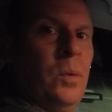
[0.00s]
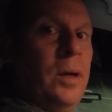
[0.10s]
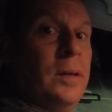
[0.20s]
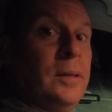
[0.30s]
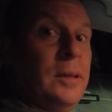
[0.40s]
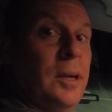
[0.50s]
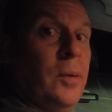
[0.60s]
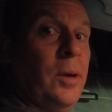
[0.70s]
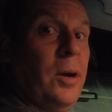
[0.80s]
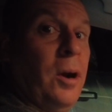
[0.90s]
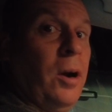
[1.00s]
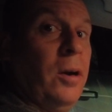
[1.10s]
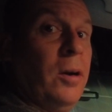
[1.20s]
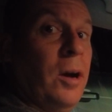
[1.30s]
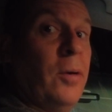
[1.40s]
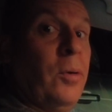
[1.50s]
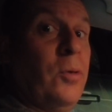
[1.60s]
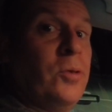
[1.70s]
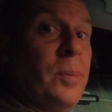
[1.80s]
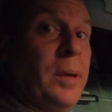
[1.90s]
Well, here we are on a
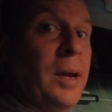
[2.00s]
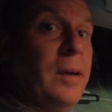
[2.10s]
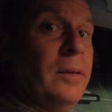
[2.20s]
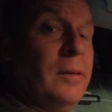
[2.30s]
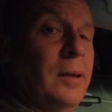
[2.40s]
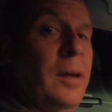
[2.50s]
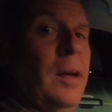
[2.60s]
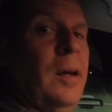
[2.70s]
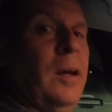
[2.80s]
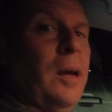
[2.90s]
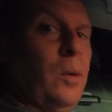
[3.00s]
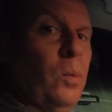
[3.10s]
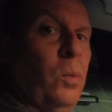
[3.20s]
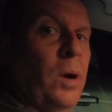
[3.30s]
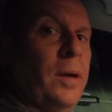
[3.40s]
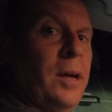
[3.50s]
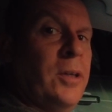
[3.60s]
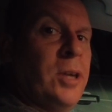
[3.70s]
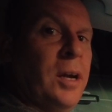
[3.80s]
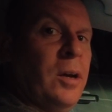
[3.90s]
road trip again. And what
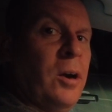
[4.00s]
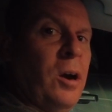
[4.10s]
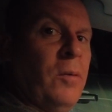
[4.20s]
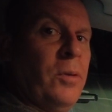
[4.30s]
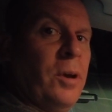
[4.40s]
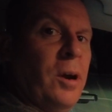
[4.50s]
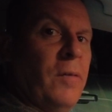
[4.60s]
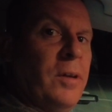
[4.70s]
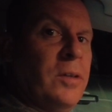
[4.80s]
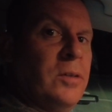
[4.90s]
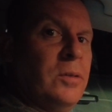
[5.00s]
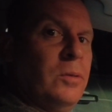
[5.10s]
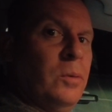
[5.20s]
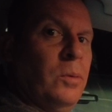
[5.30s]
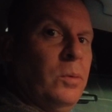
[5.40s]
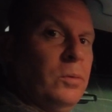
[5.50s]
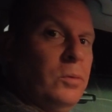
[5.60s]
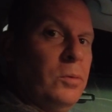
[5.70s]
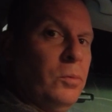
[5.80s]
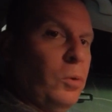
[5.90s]
hitchhiking heart with the Harveys
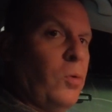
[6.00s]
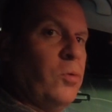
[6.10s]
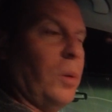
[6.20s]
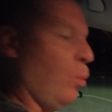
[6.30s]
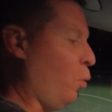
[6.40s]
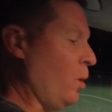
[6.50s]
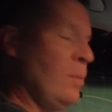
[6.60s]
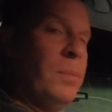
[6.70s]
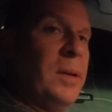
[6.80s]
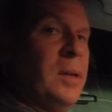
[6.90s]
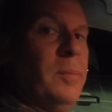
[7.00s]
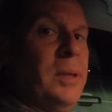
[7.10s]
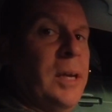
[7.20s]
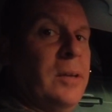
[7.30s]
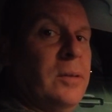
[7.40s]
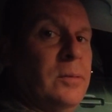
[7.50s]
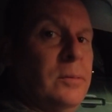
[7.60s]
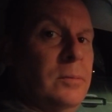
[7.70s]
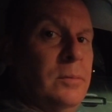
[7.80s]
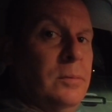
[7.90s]
road trip wouldn't be complete
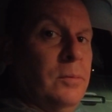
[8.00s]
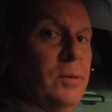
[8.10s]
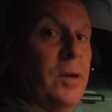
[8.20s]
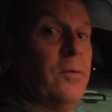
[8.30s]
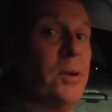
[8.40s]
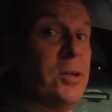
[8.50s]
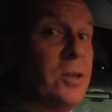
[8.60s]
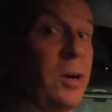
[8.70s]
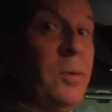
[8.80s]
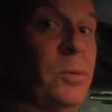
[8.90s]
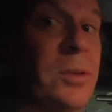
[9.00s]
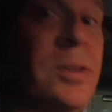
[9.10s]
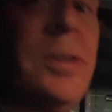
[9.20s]
without first starting with